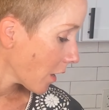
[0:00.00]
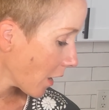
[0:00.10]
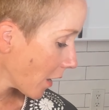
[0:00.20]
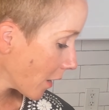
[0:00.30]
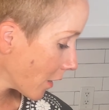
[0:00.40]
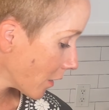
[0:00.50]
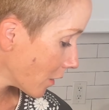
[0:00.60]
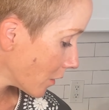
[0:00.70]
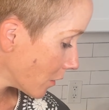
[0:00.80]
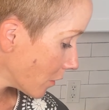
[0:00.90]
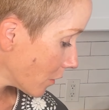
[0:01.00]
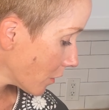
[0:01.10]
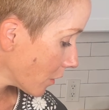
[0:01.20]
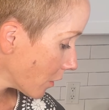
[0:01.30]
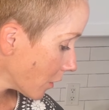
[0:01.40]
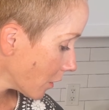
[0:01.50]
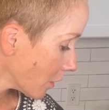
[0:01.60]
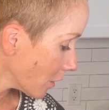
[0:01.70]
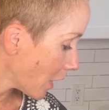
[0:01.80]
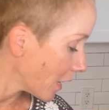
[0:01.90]
and
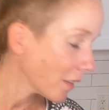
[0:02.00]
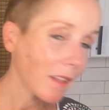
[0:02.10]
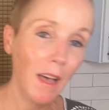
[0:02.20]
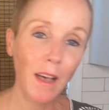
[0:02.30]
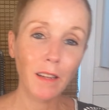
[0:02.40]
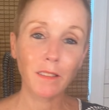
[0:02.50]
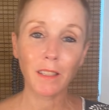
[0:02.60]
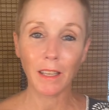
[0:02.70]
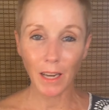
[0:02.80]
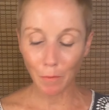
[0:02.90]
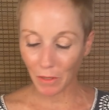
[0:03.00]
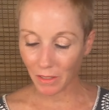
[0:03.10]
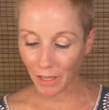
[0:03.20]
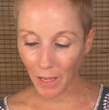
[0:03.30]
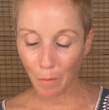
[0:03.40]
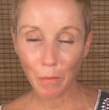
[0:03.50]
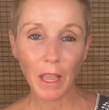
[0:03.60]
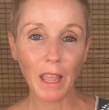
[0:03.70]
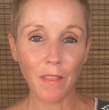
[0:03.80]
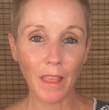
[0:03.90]
letting that get up to temp,
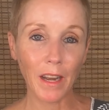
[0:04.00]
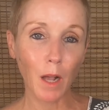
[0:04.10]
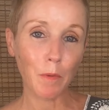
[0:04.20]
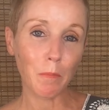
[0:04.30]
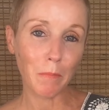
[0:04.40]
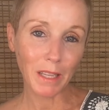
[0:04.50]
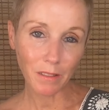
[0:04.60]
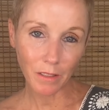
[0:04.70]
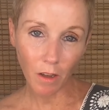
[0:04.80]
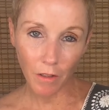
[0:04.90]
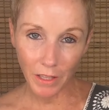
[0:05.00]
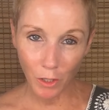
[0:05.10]
and then I'll be mixing all the